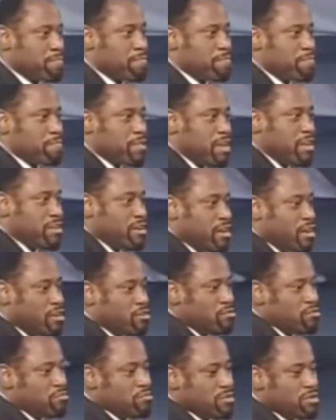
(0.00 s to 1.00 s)
He tell
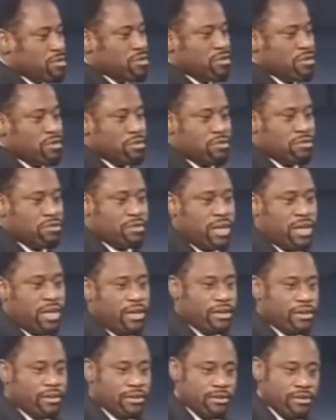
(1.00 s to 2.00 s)
you,
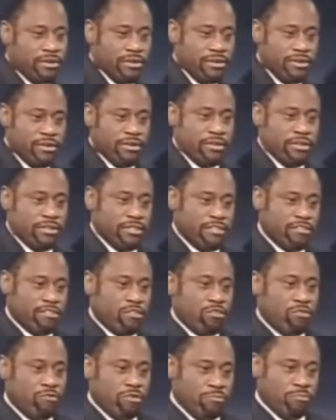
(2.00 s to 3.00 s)
take this
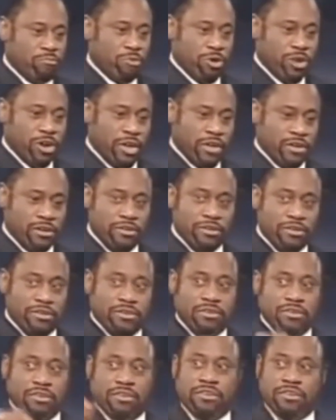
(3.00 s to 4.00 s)
loaf of bread
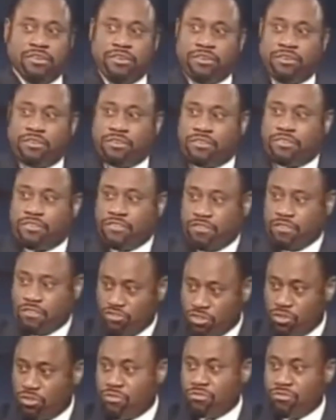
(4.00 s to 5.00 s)
to Sister
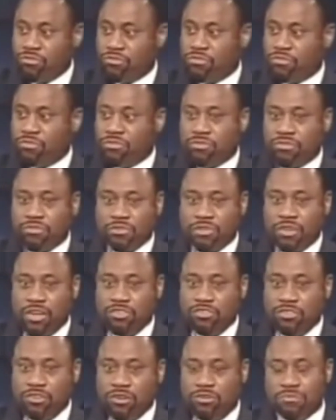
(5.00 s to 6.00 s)
Jones. And you
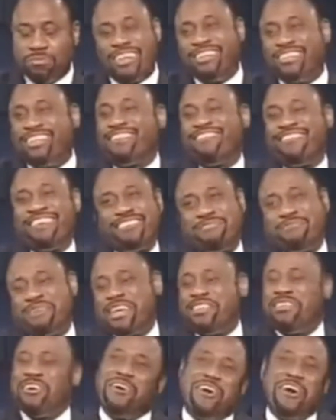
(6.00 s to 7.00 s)
go, that's just my
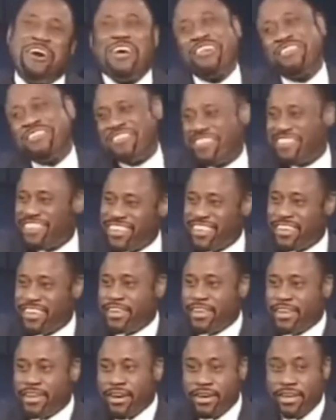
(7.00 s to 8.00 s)
thought.
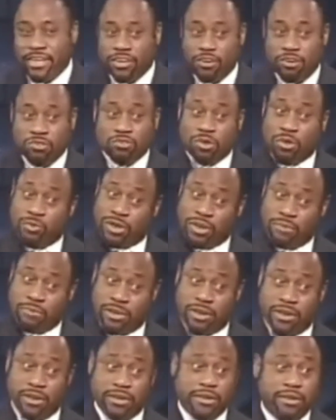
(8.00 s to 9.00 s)
And he goes, now wait a
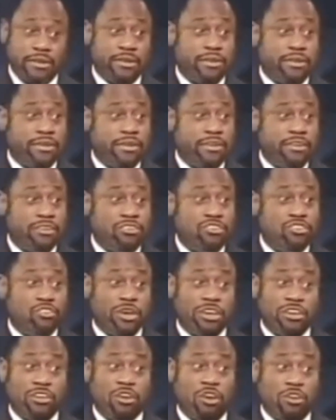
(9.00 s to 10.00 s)
minute, you're
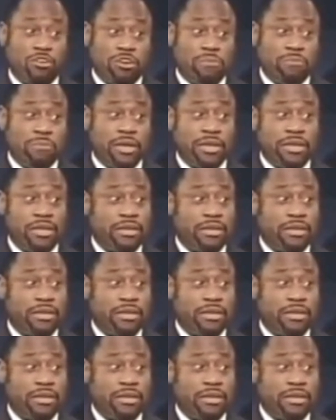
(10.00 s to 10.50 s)
ignoring me.